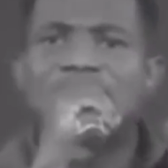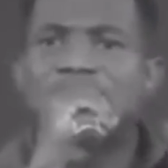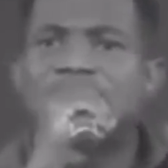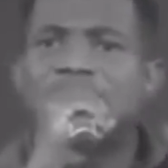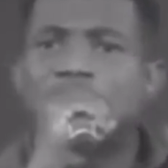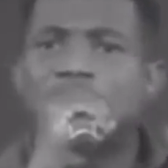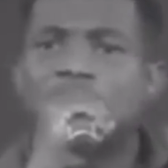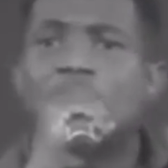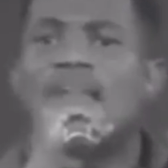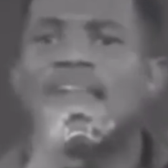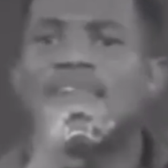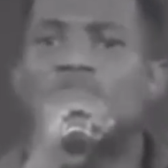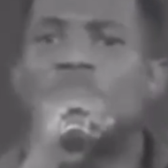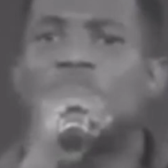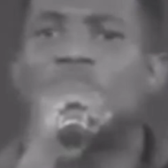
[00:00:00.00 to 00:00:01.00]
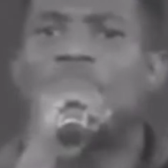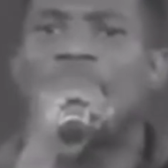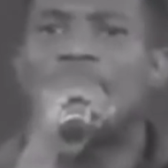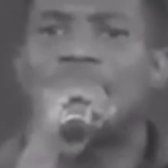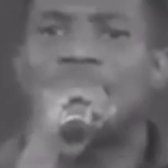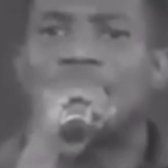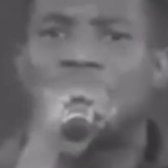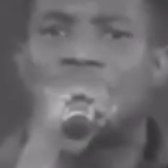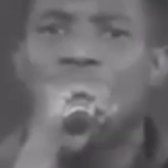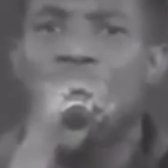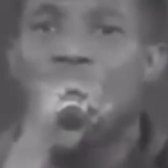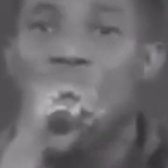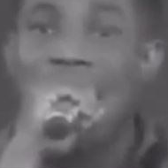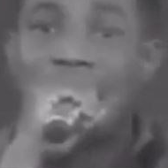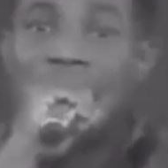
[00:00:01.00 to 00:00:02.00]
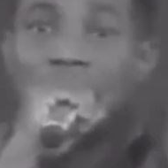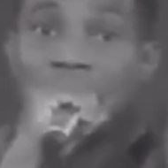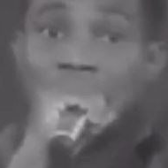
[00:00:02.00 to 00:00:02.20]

they said they saw at your back, at the